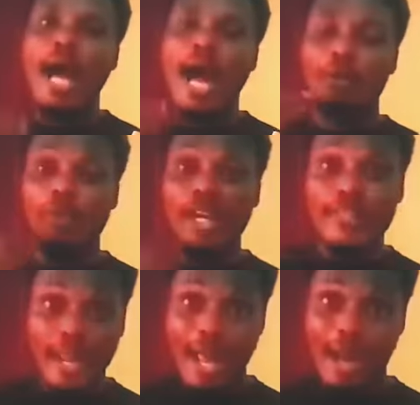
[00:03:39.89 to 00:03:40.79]
And when
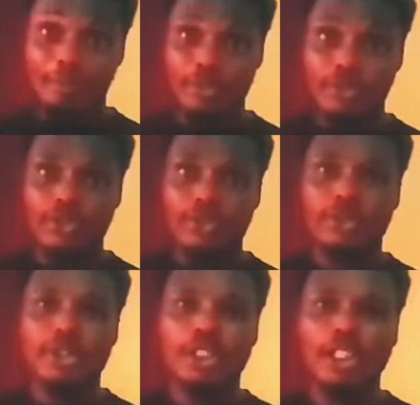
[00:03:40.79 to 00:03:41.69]
that
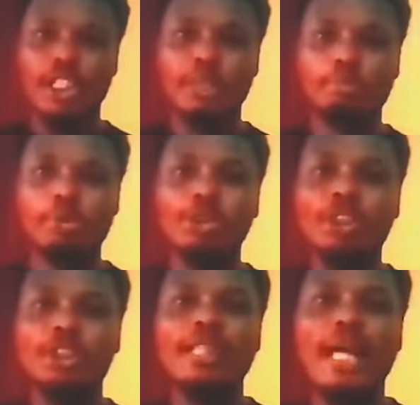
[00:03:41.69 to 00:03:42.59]
happens, it
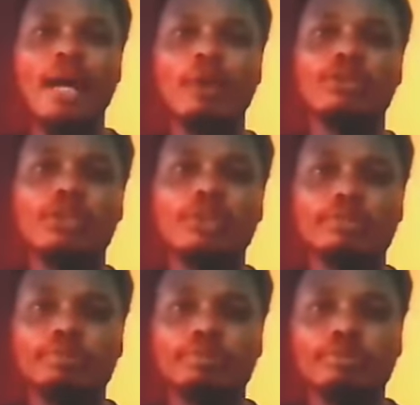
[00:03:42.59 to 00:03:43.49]
pushes out
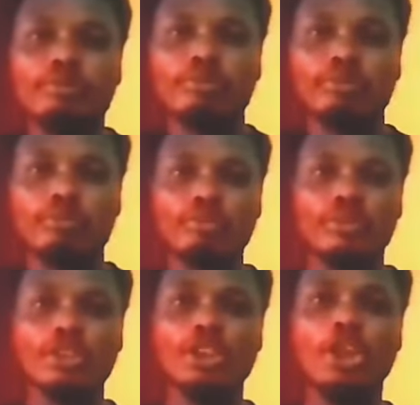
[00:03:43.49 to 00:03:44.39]

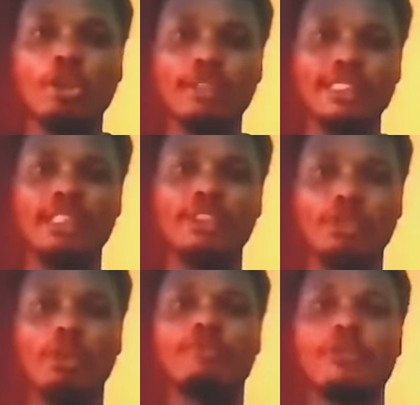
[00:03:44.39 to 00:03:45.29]
the contents
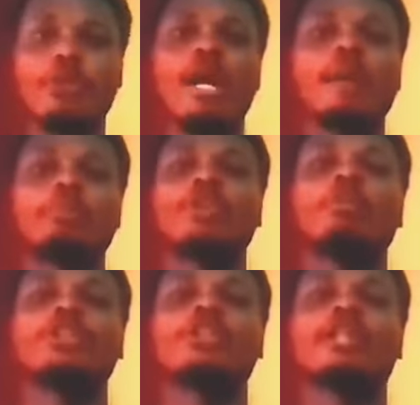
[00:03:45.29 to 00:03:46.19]
of your
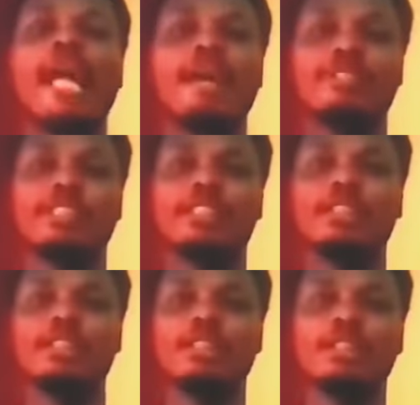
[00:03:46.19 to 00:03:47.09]
abdominal cavity.
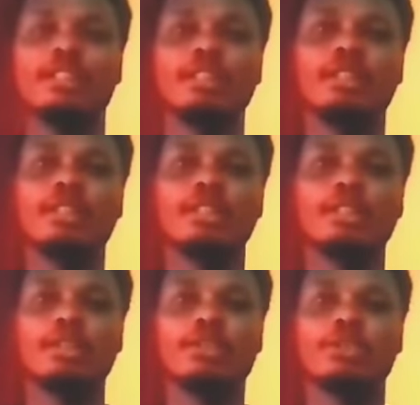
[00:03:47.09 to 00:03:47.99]

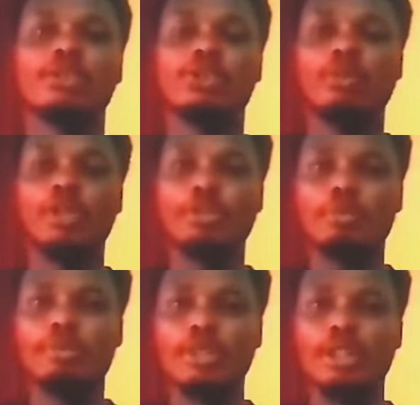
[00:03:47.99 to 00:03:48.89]
So when
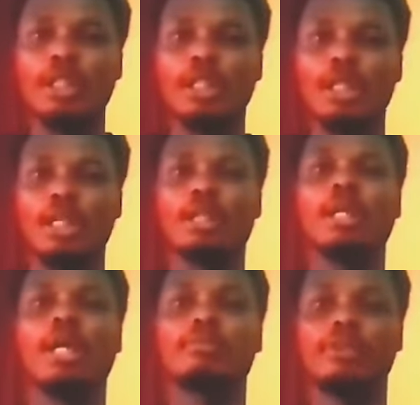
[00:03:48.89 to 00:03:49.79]
you're breathing
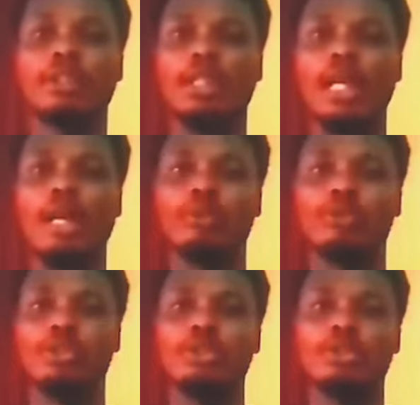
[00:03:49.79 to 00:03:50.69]
in and breathing out,
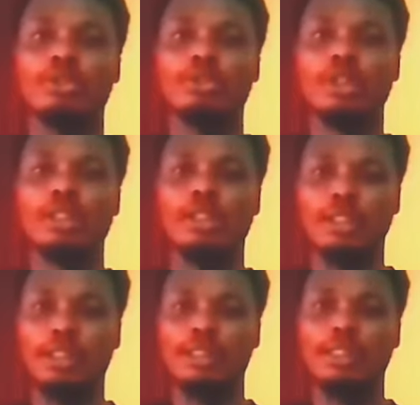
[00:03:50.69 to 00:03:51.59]

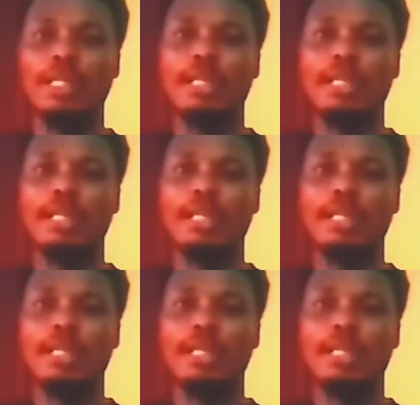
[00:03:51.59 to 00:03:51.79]
usually it